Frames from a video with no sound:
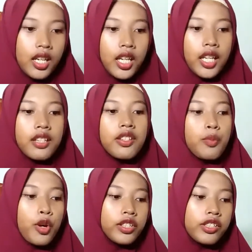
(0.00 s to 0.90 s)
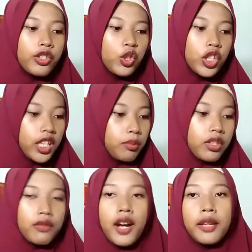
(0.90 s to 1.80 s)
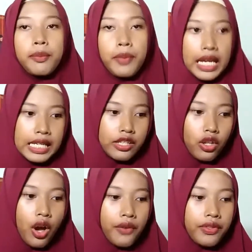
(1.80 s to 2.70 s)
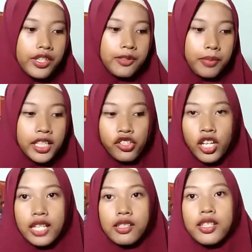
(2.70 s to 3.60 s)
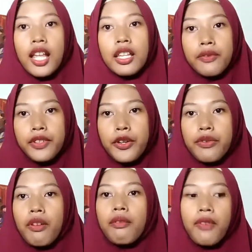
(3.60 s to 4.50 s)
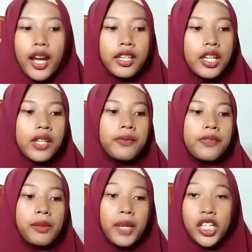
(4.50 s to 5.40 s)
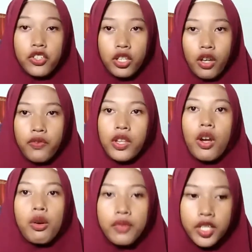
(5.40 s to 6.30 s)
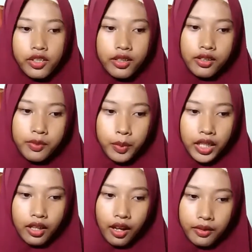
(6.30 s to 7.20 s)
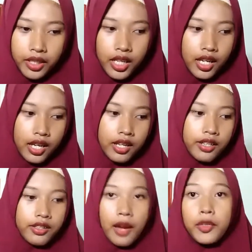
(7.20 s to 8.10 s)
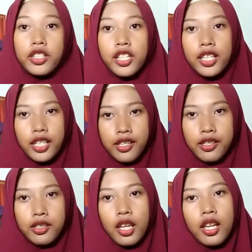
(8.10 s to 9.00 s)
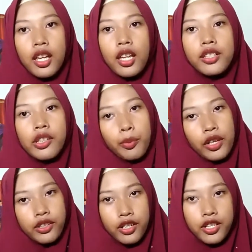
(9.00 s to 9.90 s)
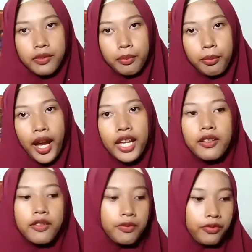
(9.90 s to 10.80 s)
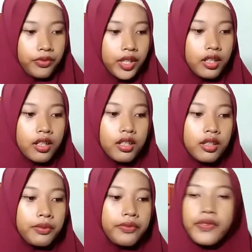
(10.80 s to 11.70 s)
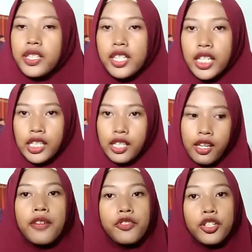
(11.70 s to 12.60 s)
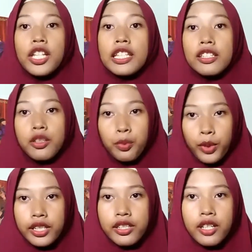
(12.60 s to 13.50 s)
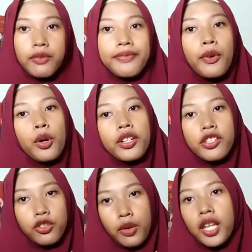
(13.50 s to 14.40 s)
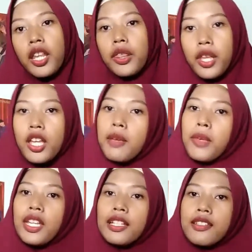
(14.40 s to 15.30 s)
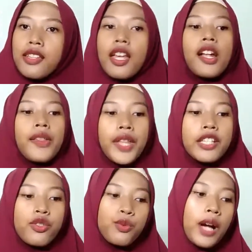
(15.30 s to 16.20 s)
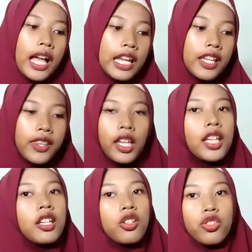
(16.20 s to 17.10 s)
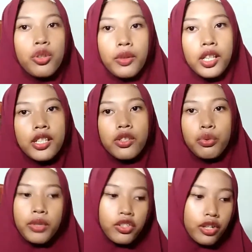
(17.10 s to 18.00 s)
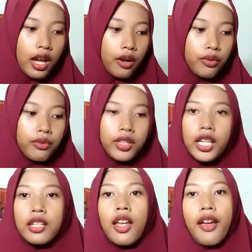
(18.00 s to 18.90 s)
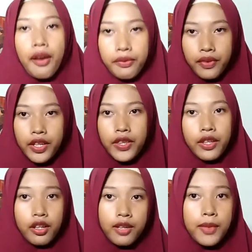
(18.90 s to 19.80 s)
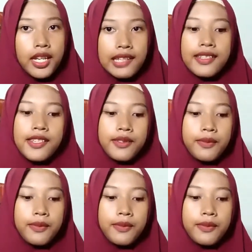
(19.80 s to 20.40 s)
It is important to keep the right pace of the speech and deliver the right information of the original speaker. Simultaneous interpreters might feel fatigue after interpreting for straight 30 minutes. That's why they usually switch out in every 30 minutes.